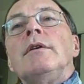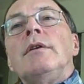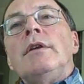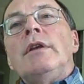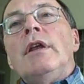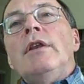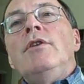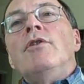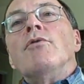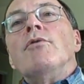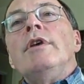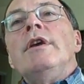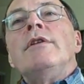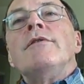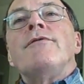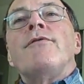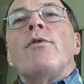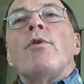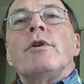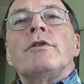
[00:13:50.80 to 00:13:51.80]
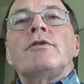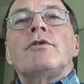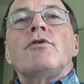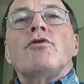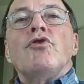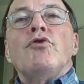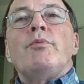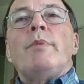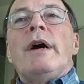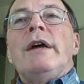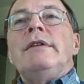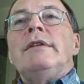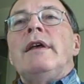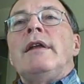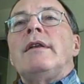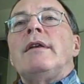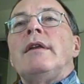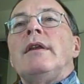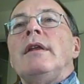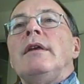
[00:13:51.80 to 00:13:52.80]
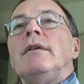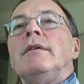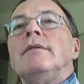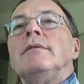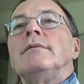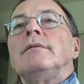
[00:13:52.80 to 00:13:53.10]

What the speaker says: can you reinforce group identity?